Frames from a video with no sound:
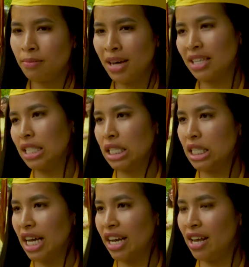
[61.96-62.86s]
My cousins
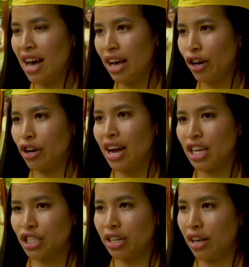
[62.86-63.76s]
and I are
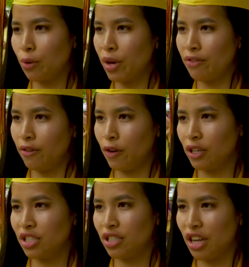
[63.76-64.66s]
actually like one of the
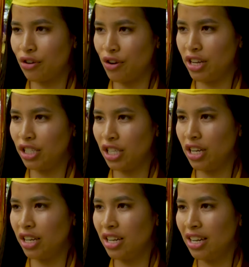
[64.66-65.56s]
first
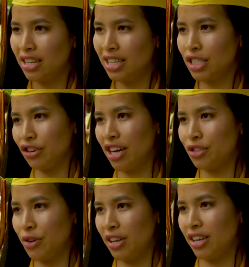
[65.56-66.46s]
generation that's
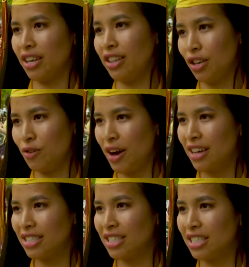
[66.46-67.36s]
graduating in the
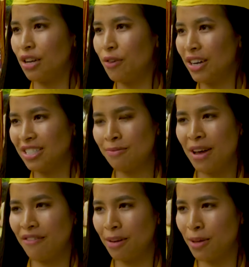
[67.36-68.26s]
U.S. because the rest of my
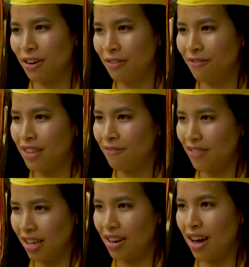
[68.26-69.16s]
family are in, in,
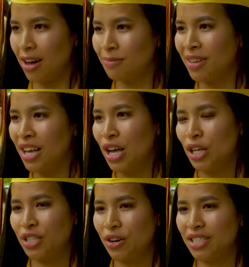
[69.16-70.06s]
Vietnam.
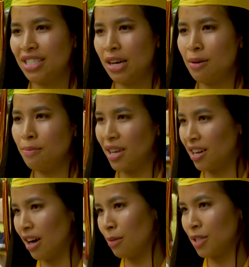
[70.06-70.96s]
So it's a big
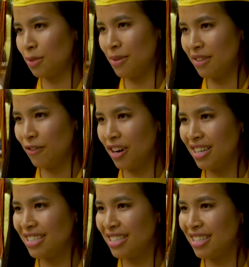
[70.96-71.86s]
accomplishment for us.